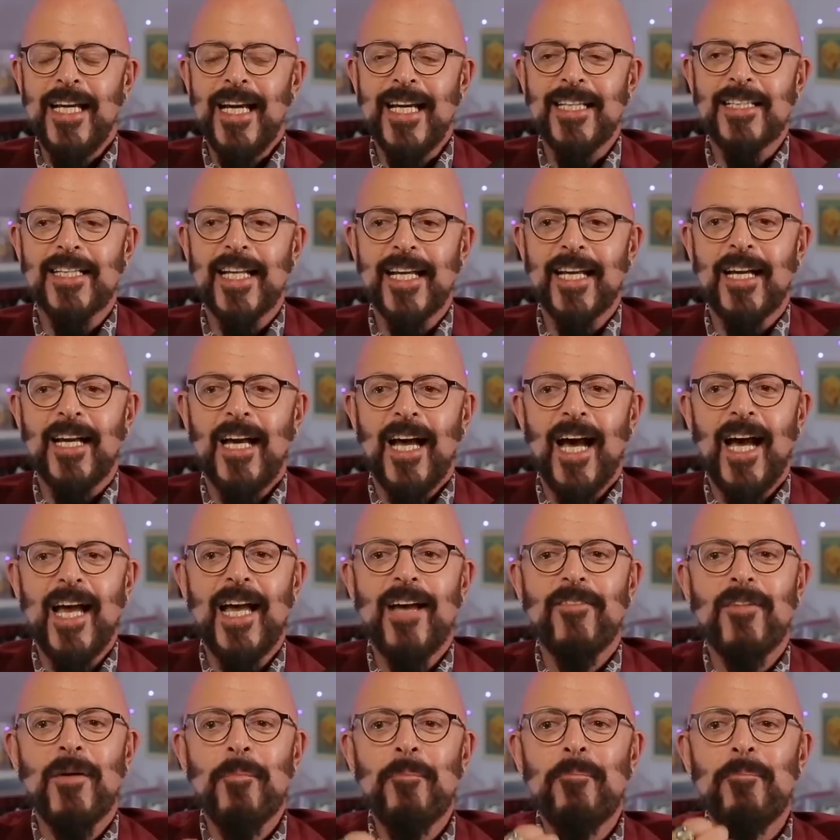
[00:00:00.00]
It's like I
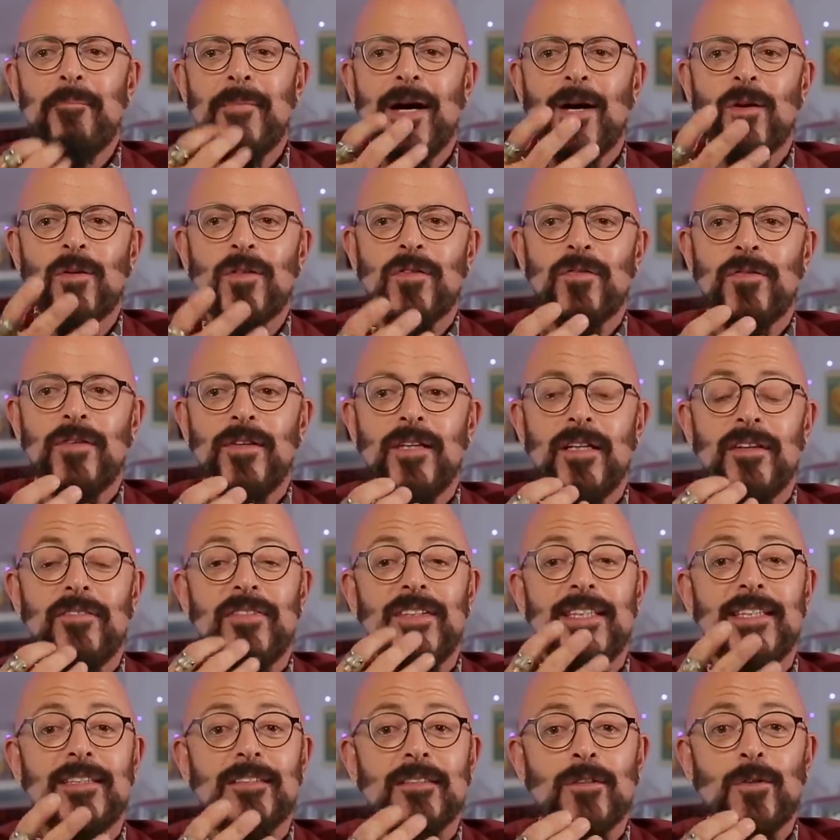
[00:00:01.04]
have a mouthful
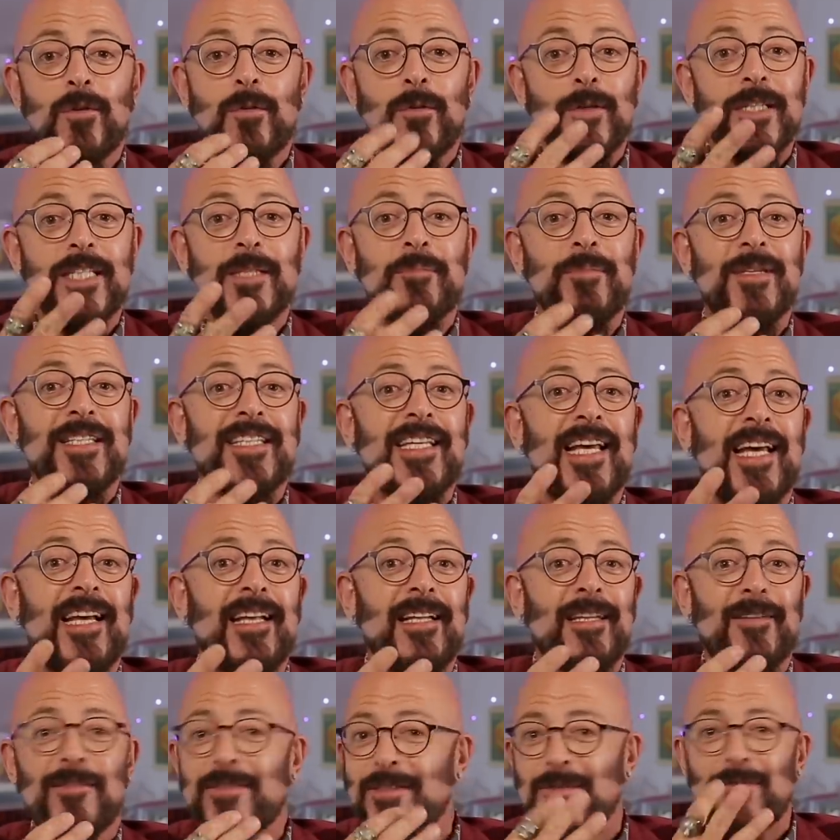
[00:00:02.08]
of little Christmas
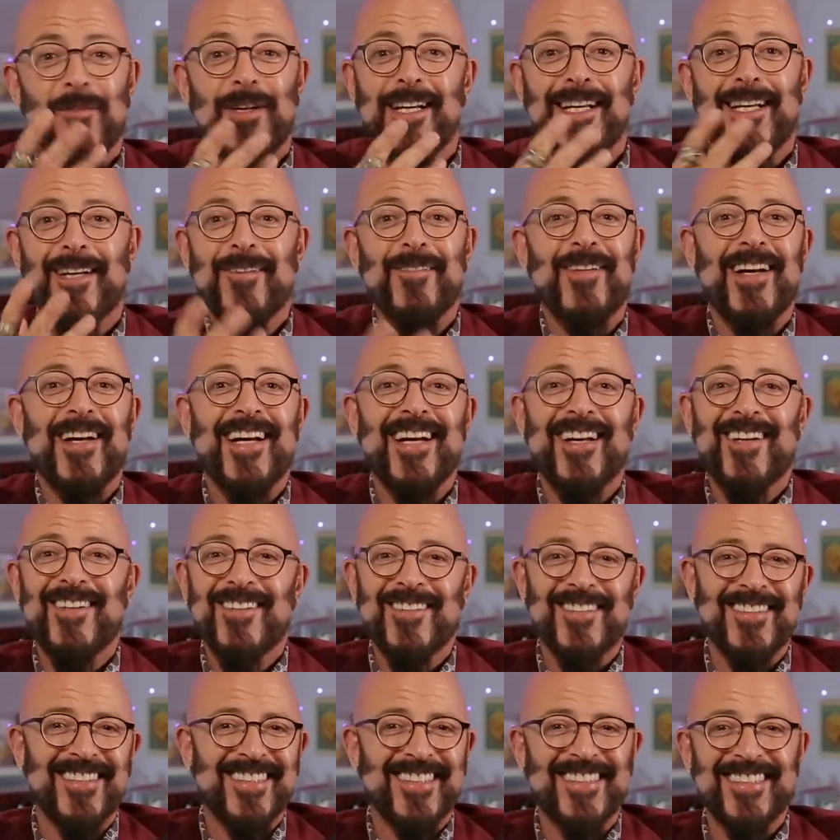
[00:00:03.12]
elves running
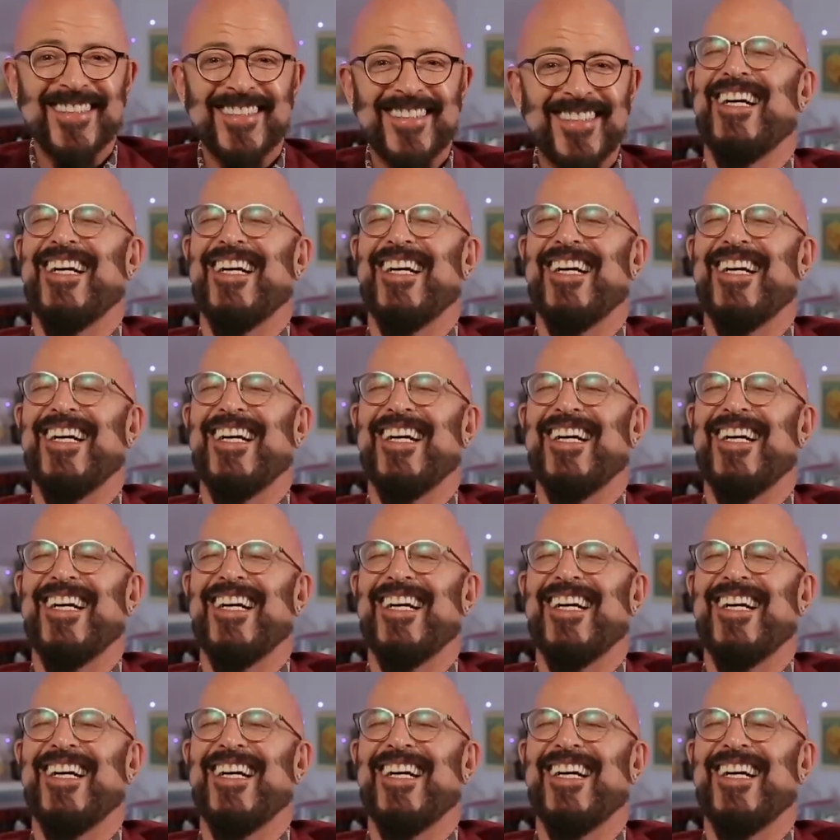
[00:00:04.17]
around.